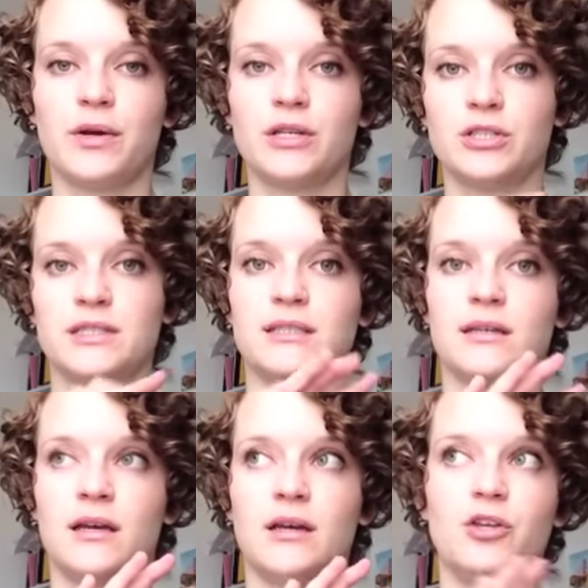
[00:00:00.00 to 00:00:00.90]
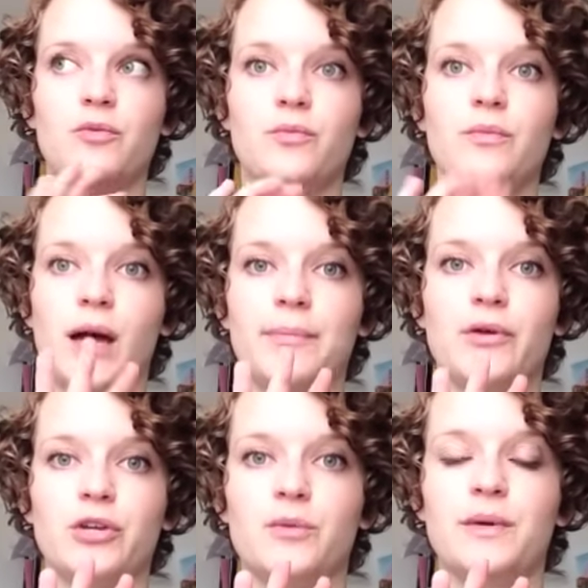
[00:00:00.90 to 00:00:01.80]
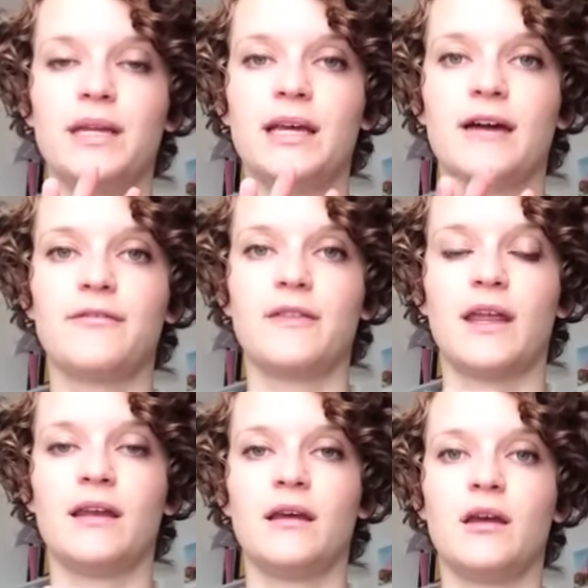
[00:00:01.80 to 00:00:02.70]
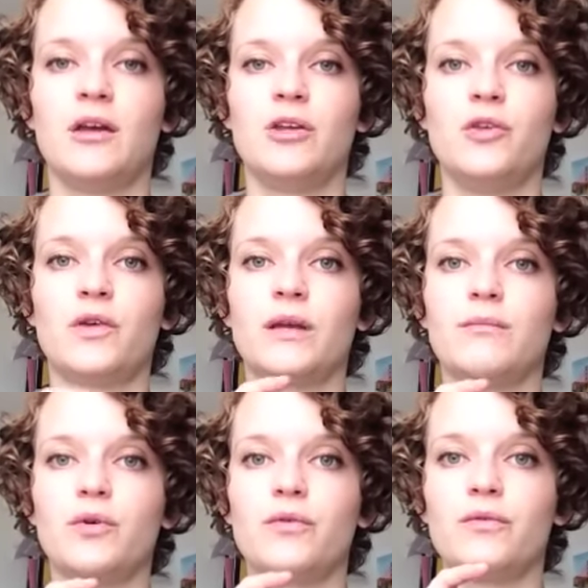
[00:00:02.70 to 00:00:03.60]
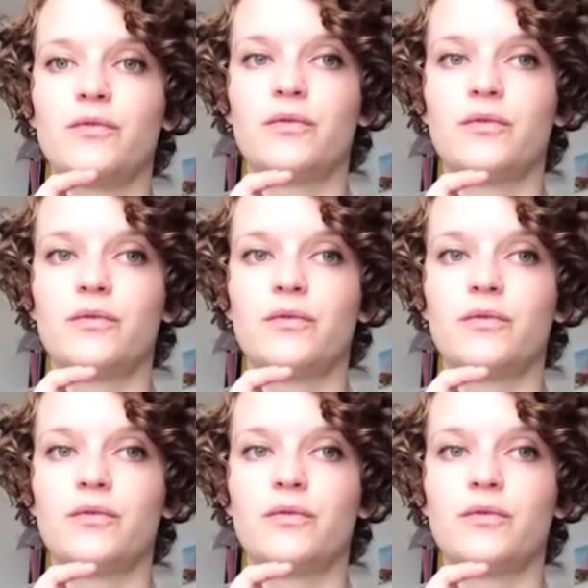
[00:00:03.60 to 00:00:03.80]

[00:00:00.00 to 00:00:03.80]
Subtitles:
It just, you upload your PDF and then you can move